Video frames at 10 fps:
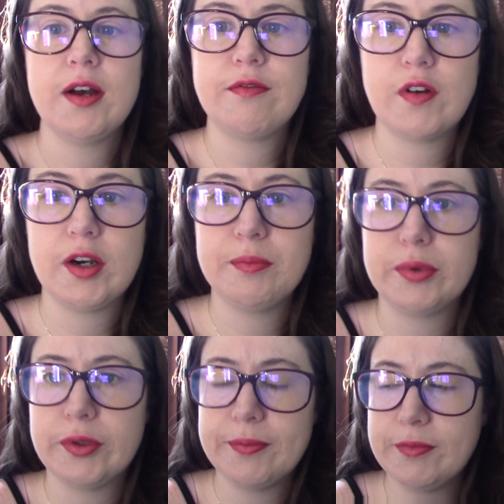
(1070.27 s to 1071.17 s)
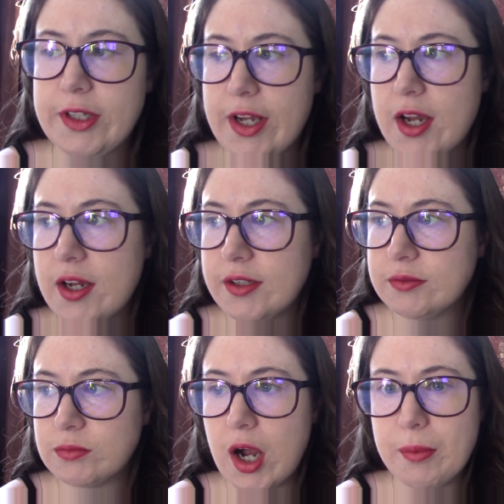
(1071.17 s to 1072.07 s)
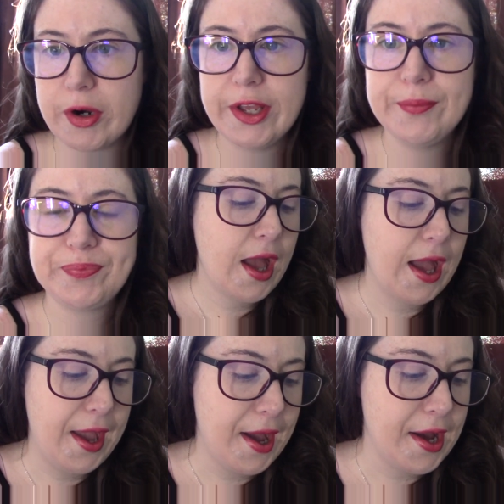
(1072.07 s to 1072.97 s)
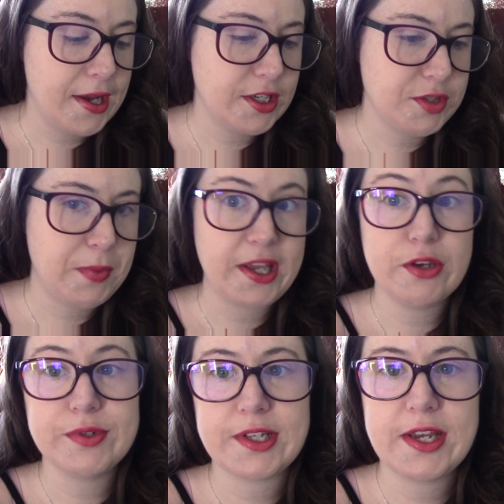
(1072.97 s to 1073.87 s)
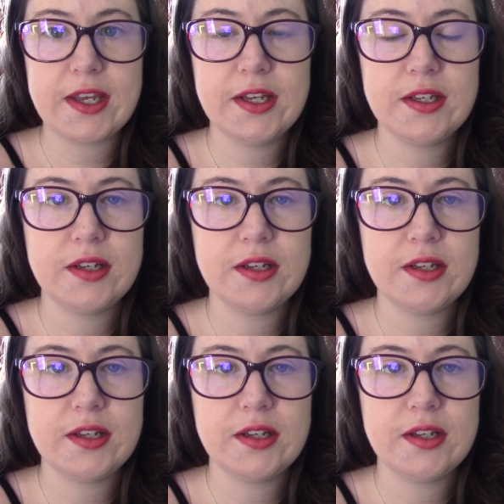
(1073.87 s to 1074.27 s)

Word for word: for a like a robbery and but he was like